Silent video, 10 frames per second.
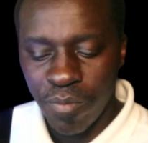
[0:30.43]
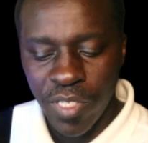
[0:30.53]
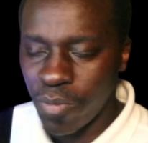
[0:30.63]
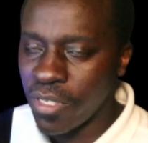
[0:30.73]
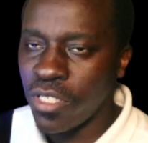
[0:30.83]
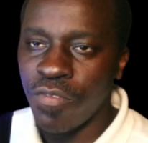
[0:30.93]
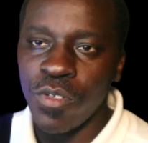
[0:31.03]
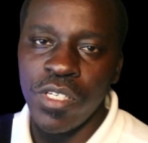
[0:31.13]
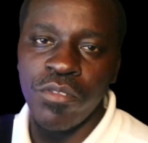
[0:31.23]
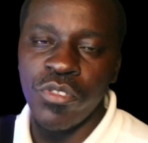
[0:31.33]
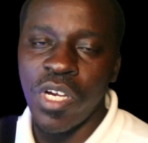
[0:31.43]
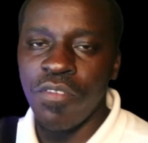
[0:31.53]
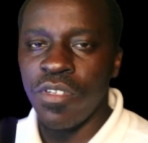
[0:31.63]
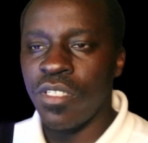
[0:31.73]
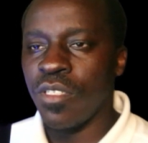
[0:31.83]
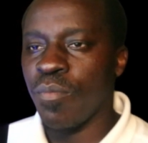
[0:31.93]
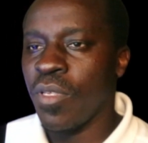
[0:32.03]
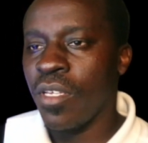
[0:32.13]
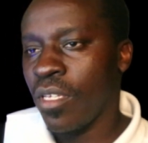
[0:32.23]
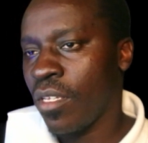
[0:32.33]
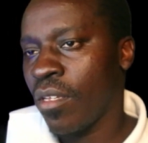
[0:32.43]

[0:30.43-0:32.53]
especially for new drivers, just be